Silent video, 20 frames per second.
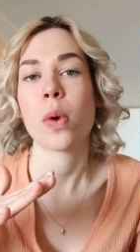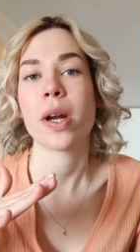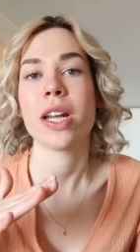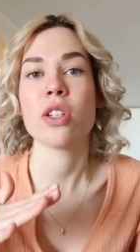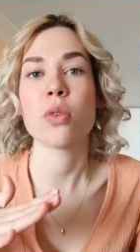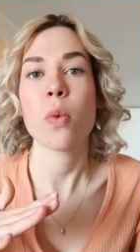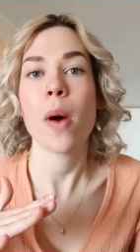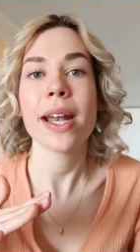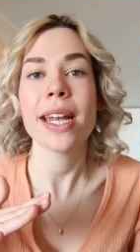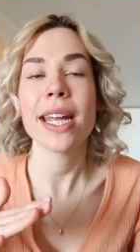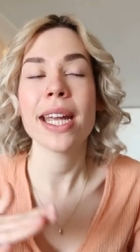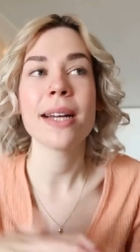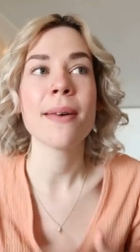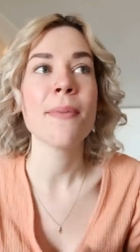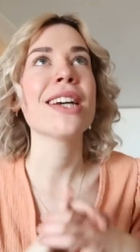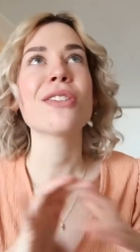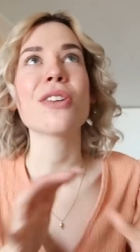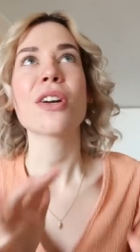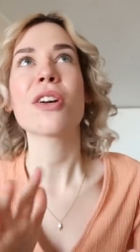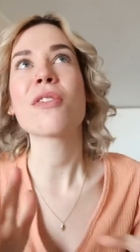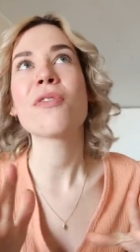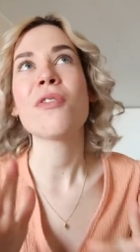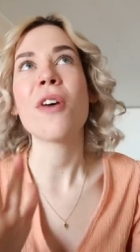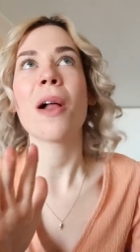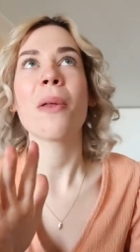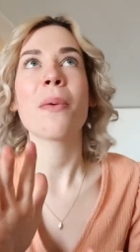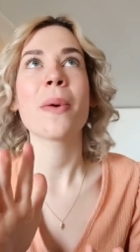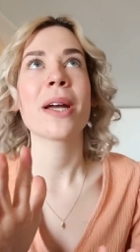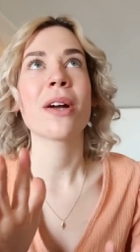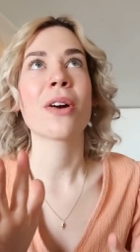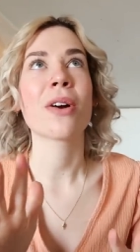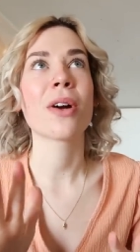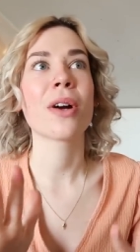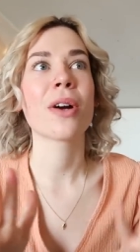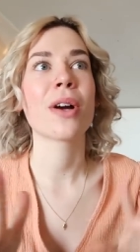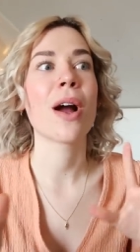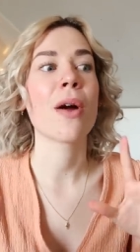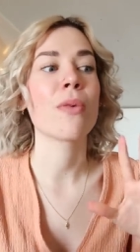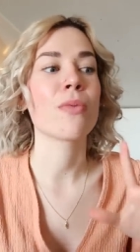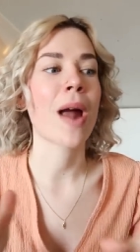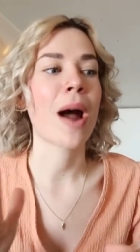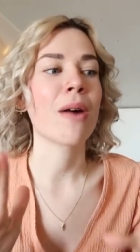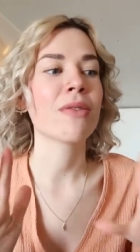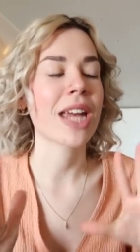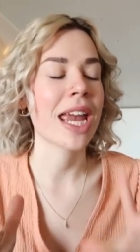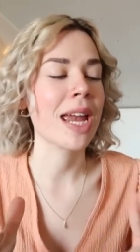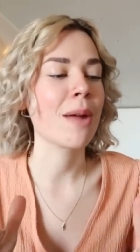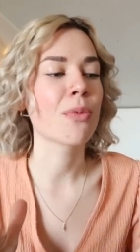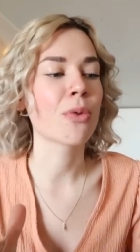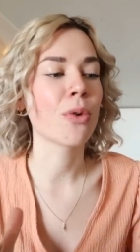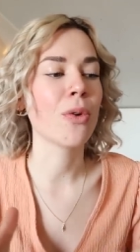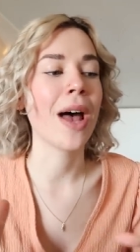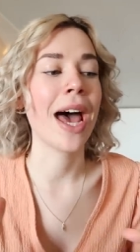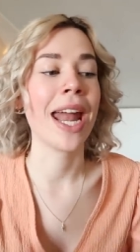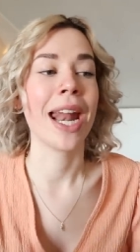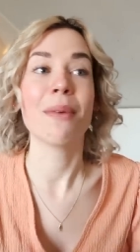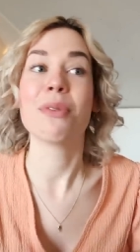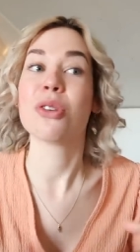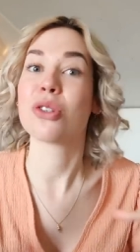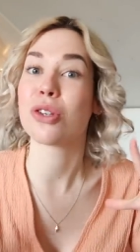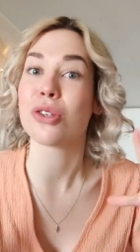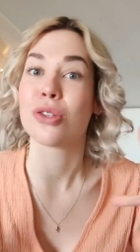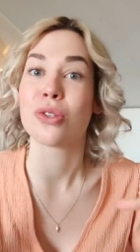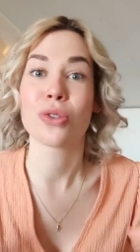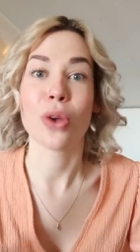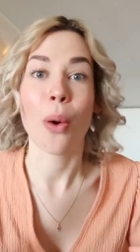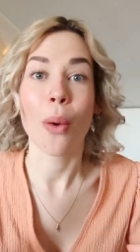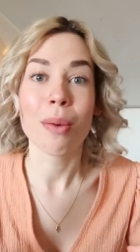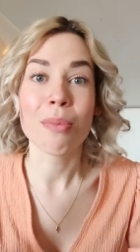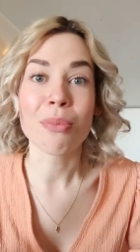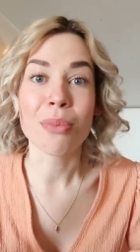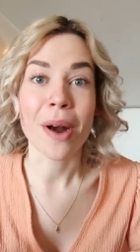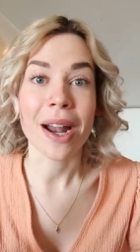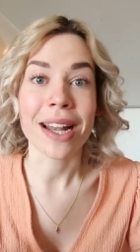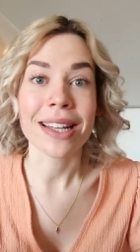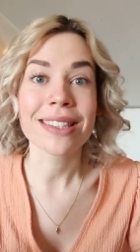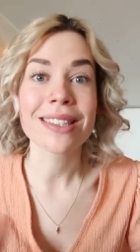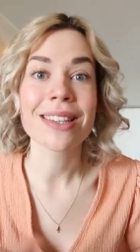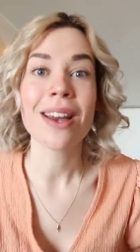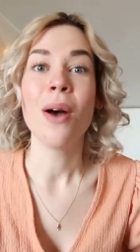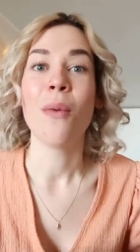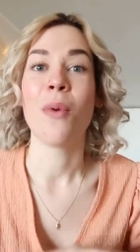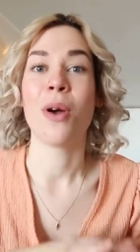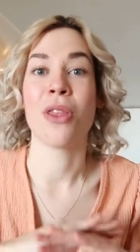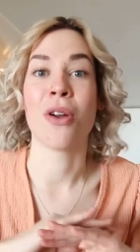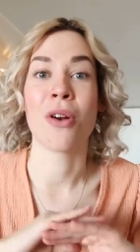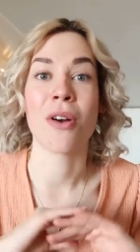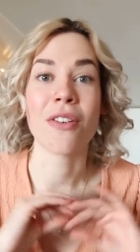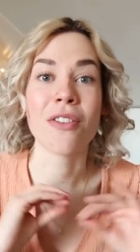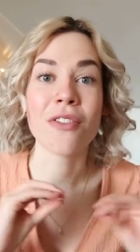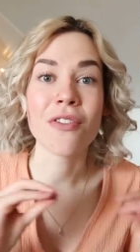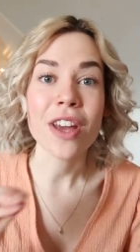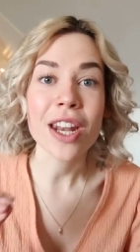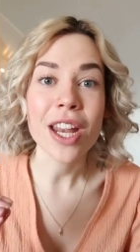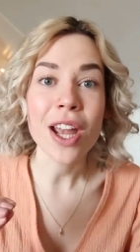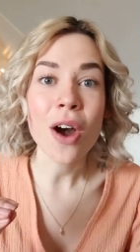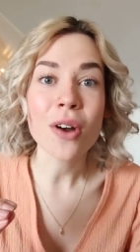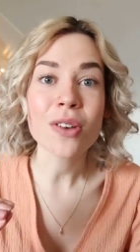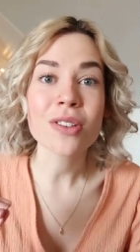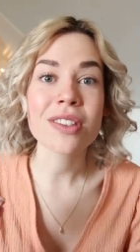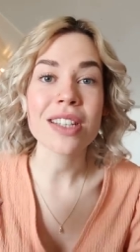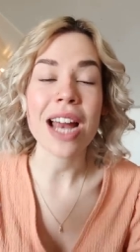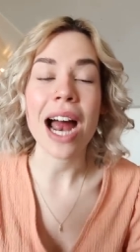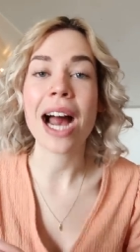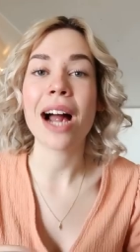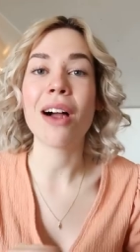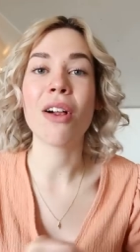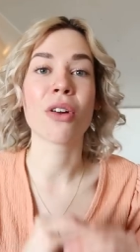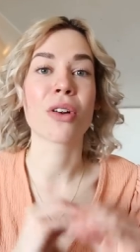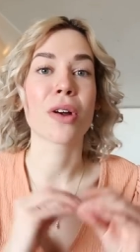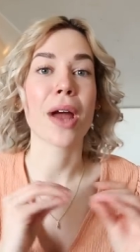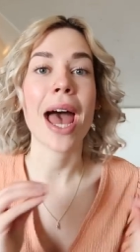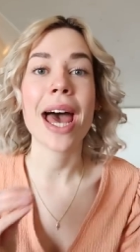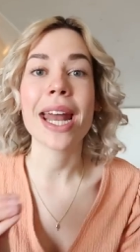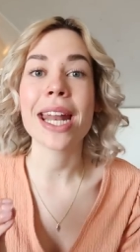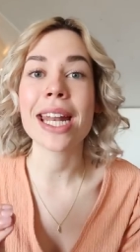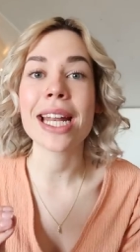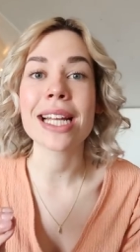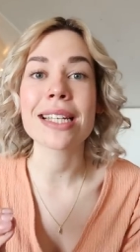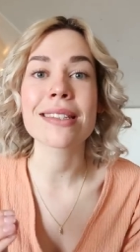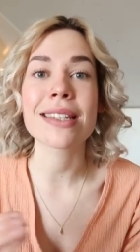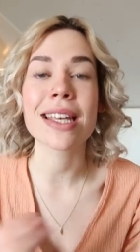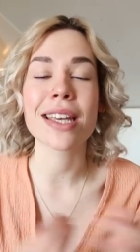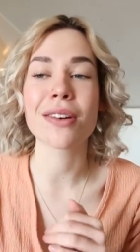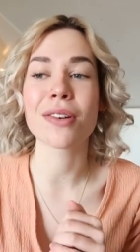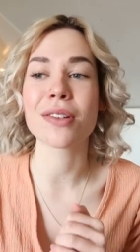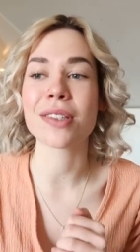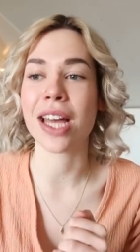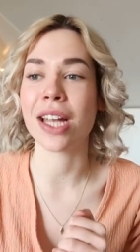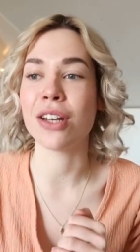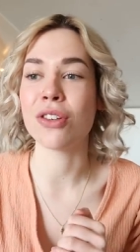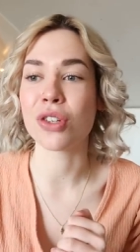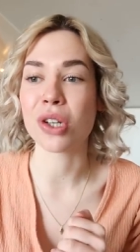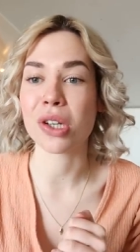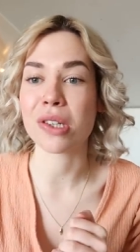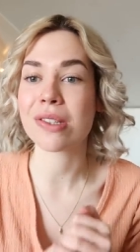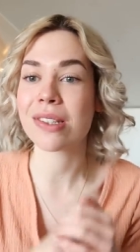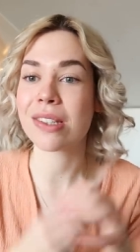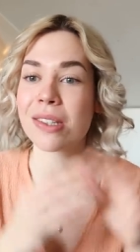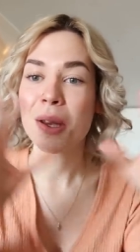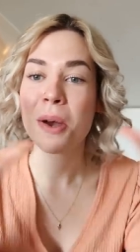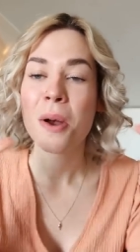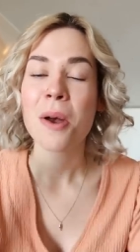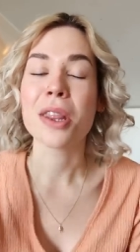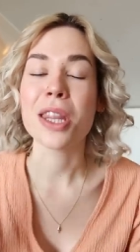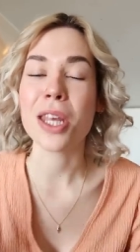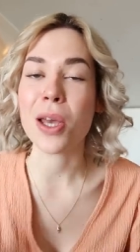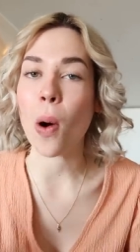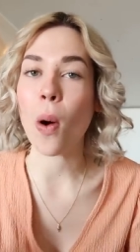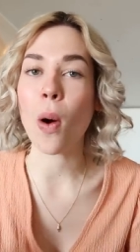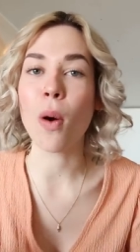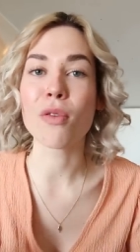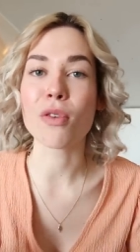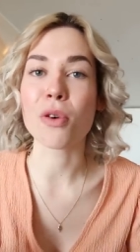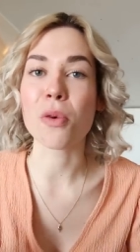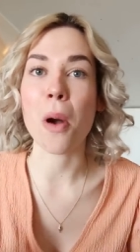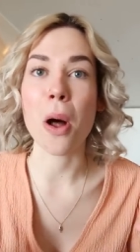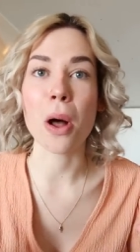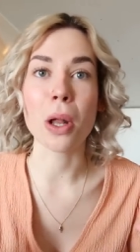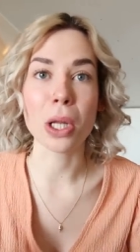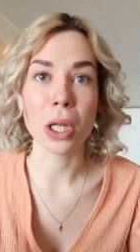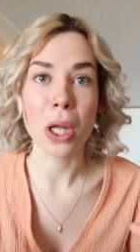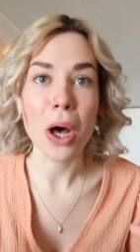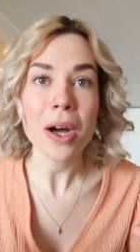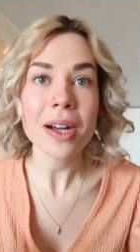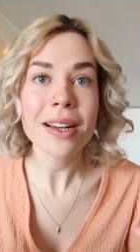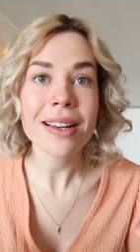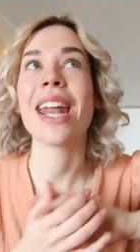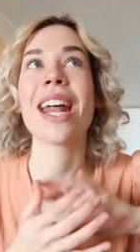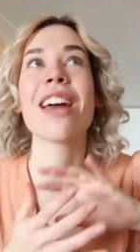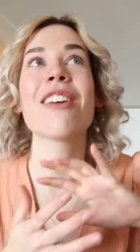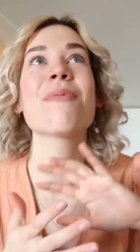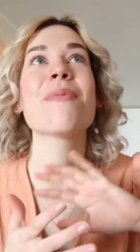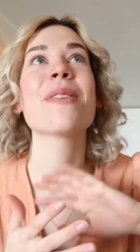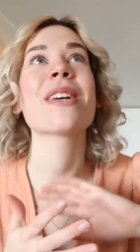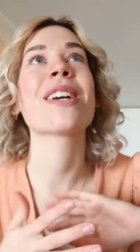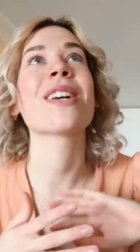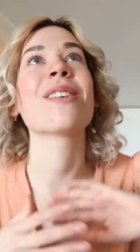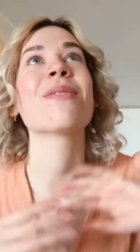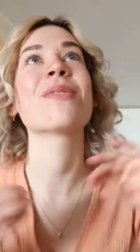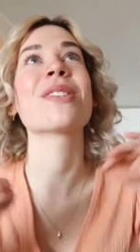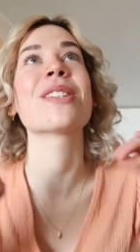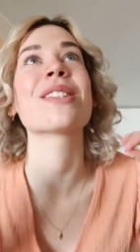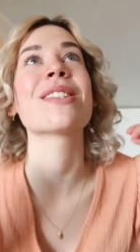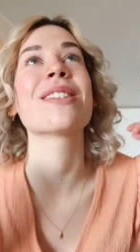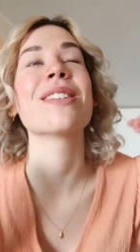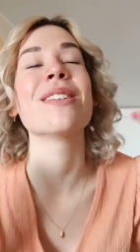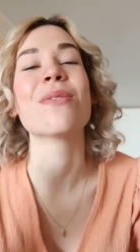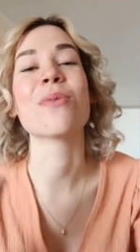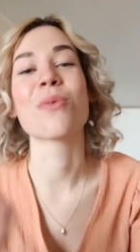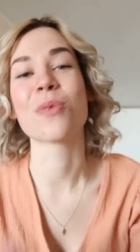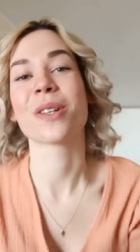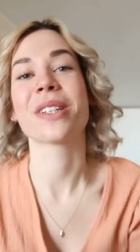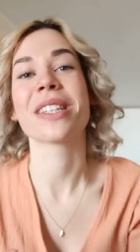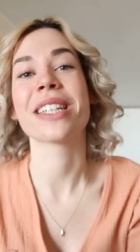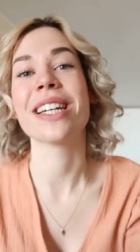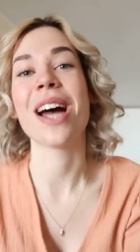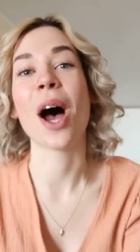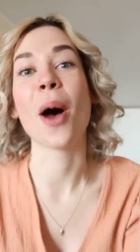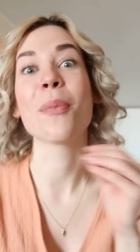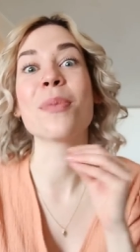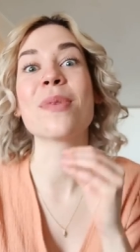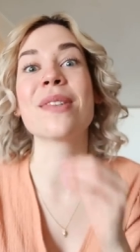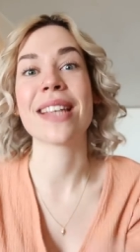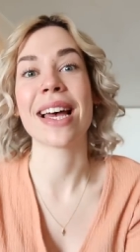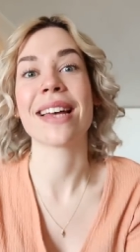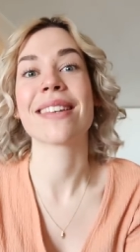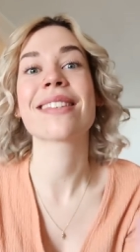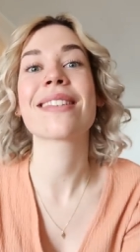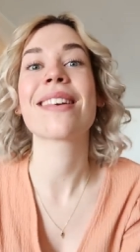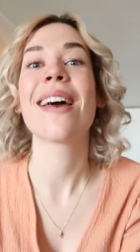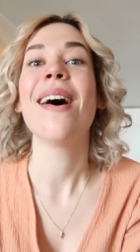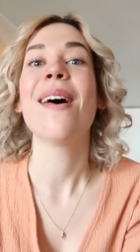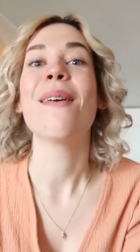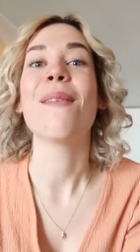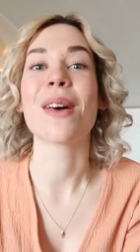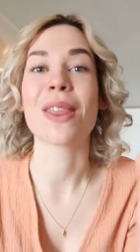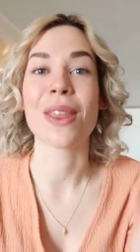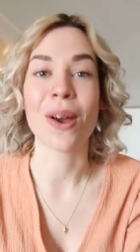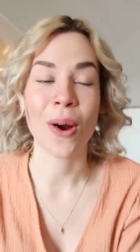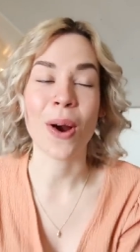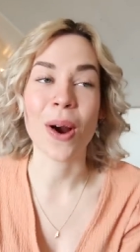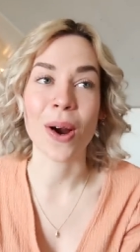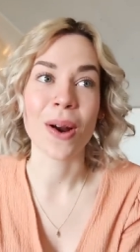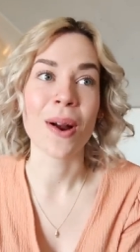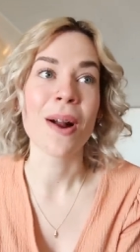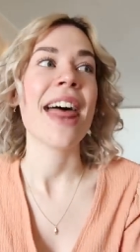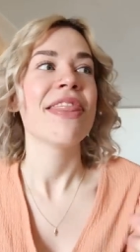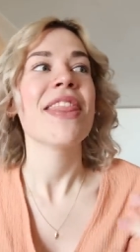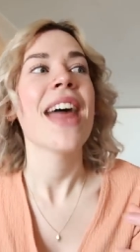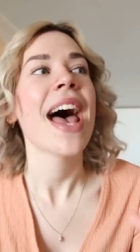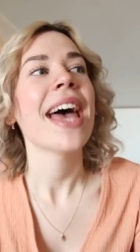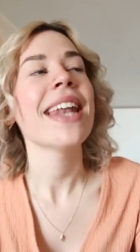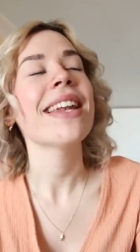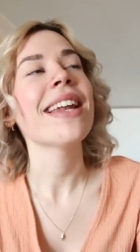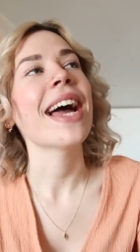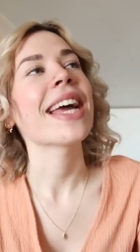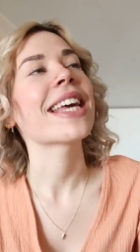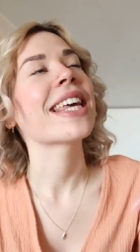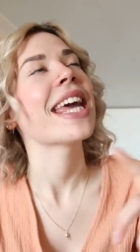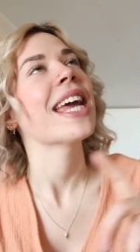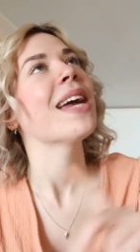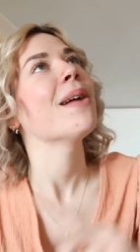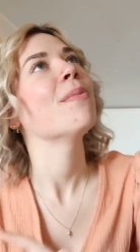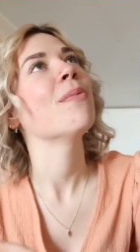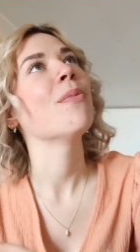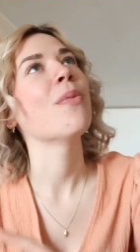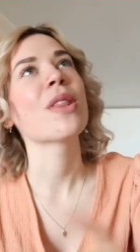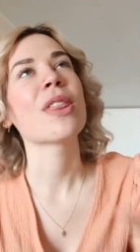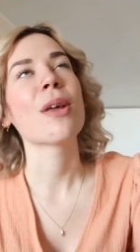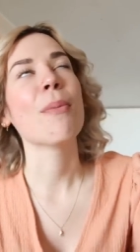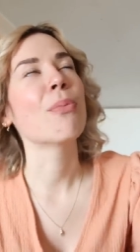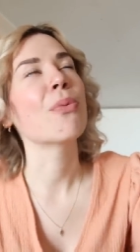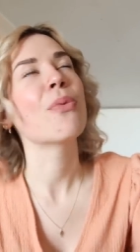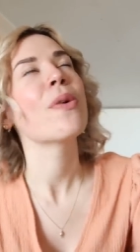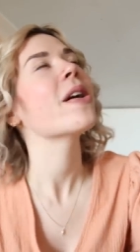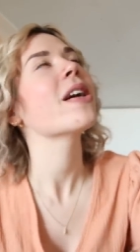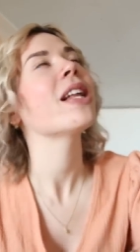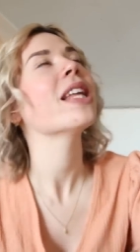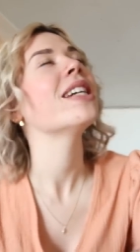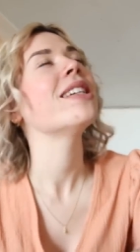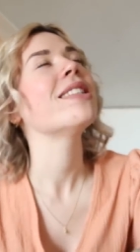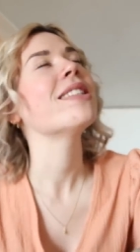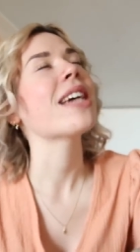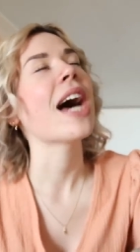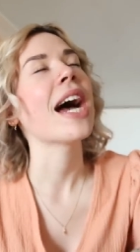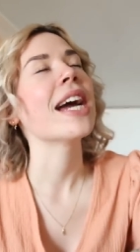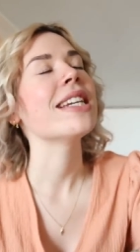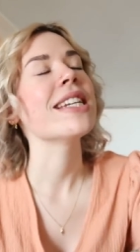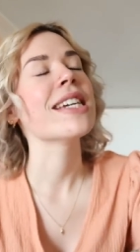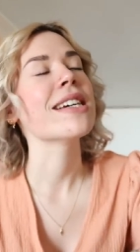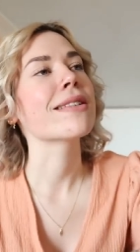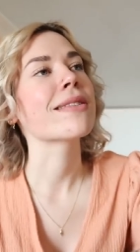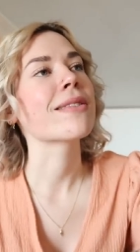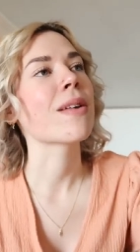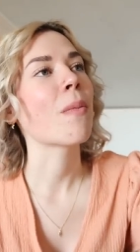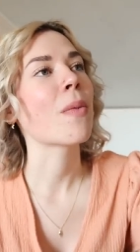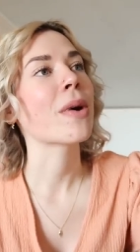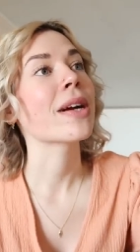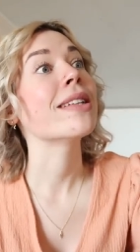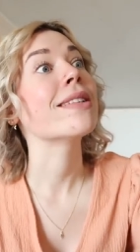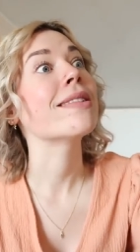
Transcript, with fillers: 2020. I started following her around April and I was just so impressed with her video style, her editing skills, and just the overall look and I've become just really obsessed with her. And then I came with a brilliant idea somewhere